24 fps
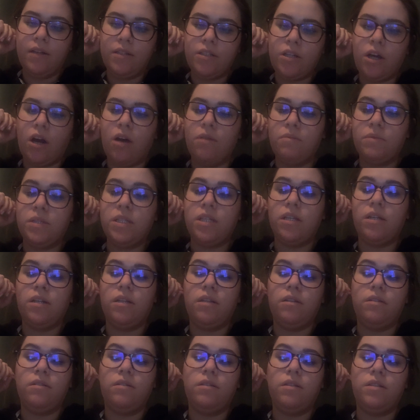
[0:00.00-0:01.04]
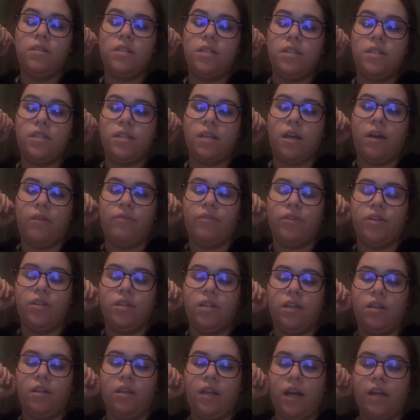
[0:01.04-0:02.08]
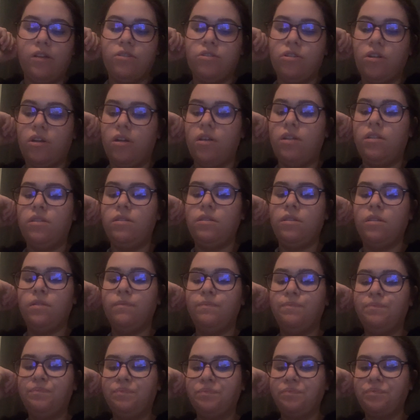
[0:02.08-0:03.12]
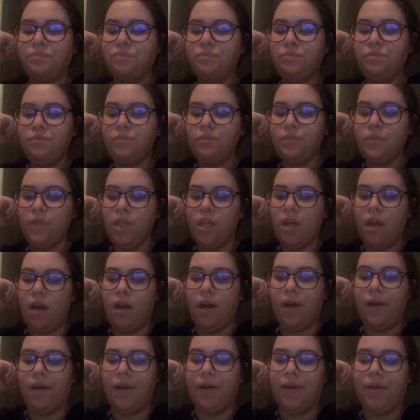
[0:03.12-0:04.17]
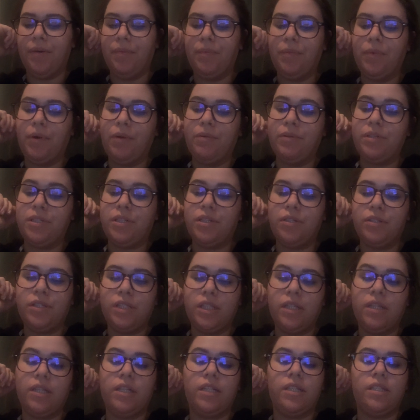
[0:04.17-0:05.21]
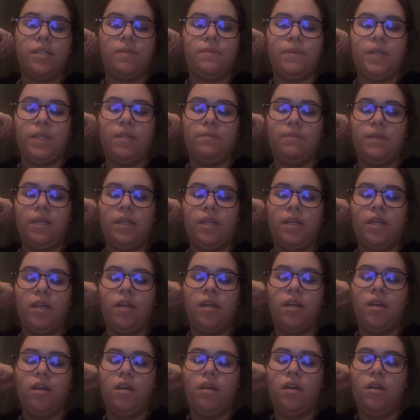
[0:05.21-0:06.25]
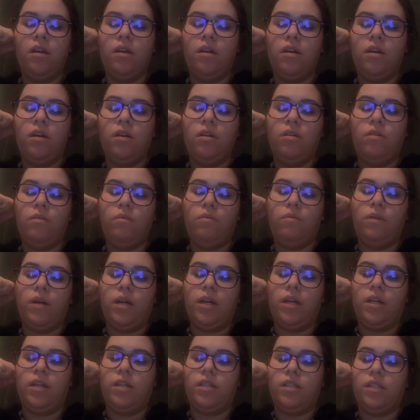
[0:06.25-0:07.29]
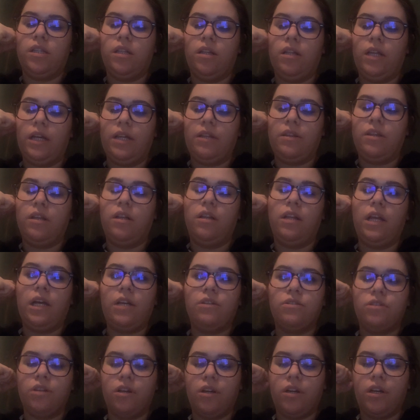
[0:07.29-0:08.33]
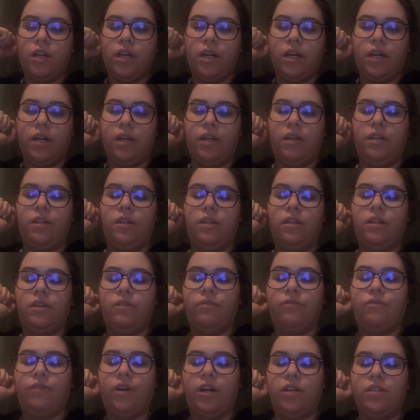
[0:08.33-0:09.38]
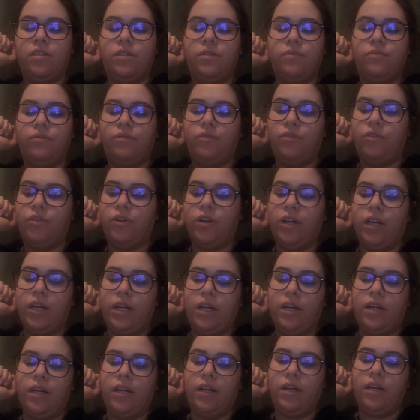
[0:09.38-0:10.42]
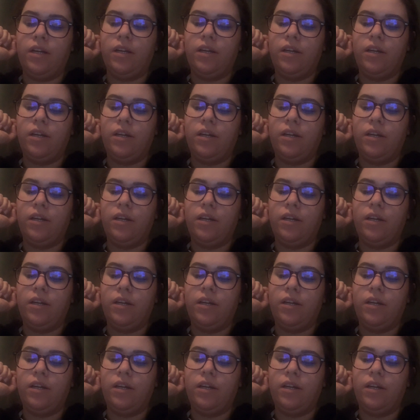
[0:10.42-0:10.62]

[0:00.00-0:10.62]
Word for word: Thomson discovered the electrons. Um, what was used in the experiment was ele the electron gun phosphor